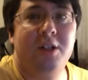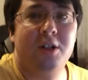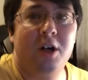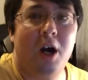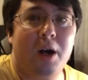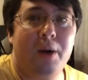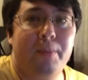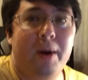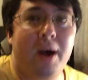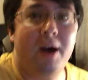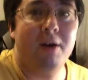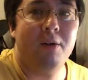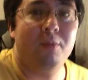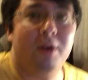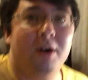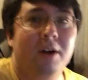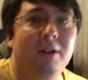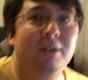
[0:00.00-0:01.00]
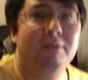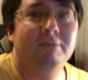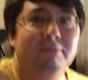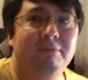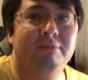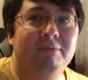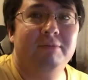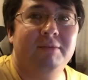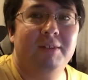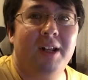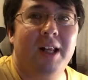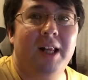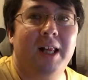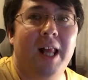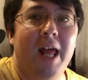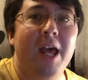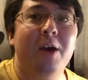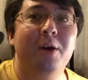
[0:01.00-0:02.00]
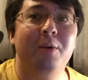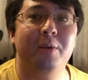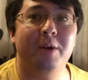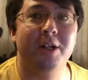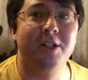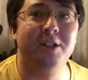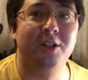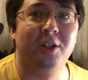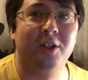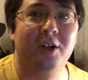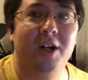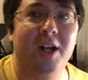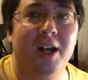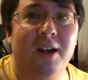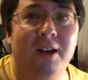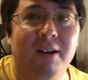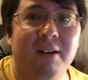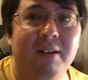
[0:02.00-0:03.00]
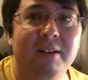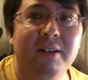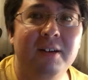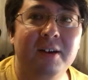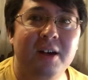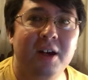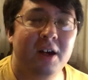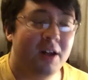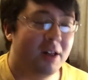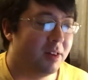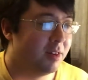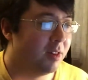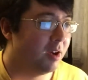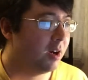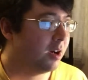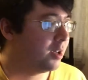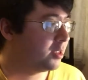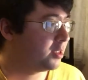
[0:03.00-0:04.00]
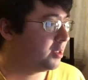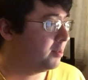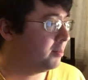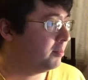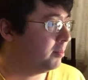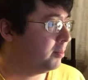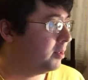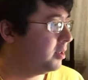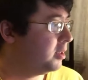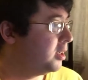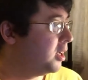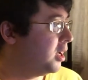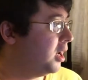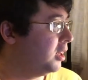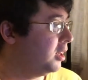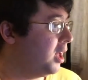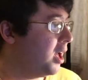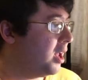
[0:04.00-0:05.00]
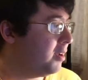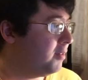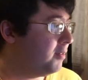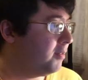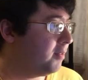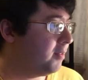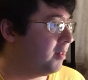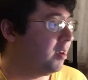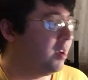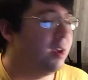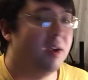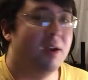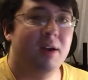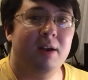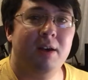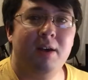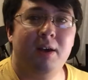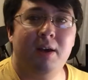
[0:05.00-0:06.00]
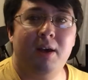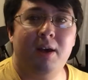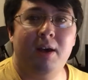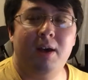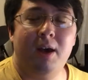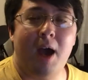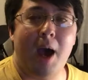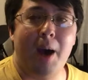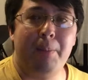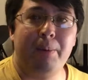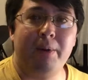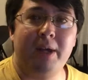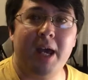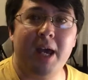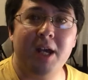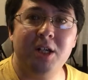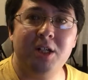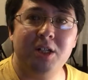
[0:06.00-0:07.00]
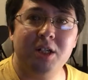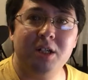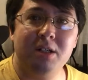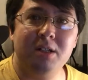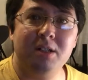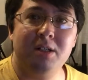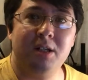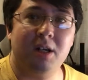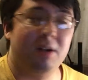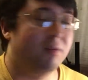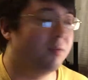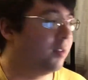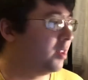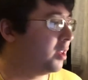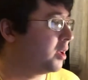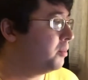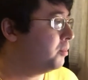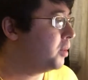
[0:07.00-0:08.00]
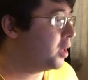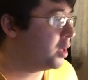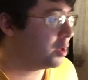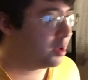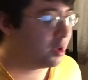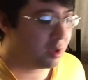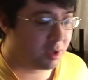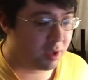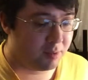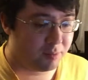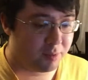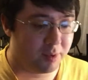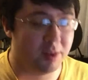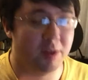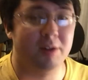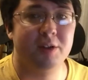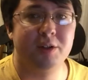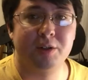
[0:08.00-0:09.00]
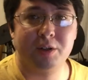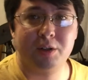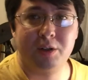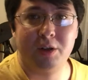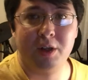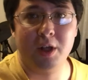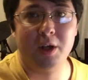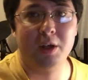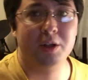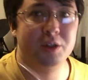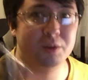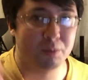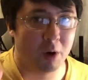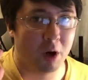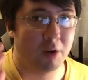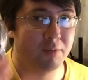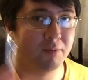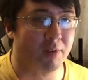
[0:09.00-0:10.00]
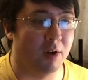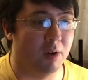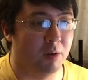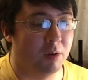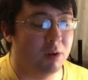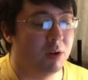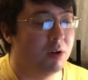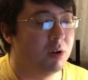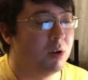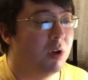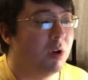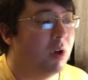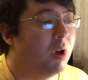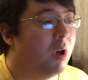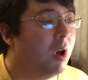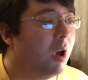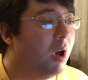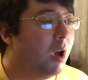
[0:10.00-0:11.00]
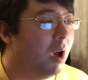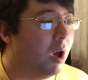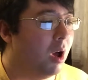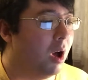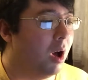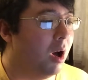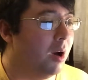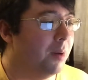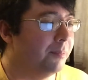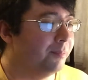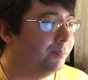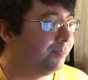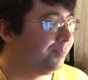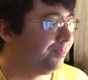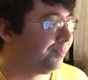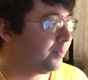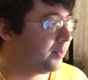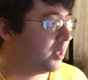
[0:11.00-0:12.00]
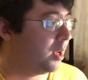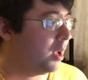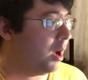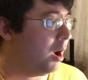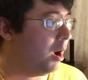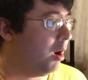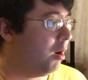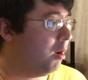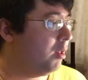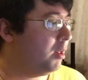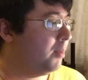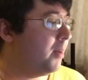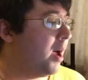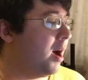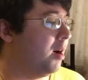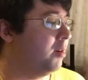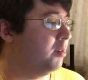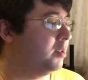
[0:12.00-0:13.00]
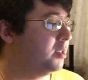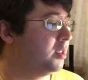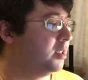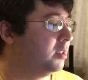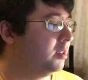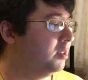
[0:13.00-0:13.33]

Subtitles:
talk about, well, language learning. There are a lot of applications for the computer and for the smartphone, all about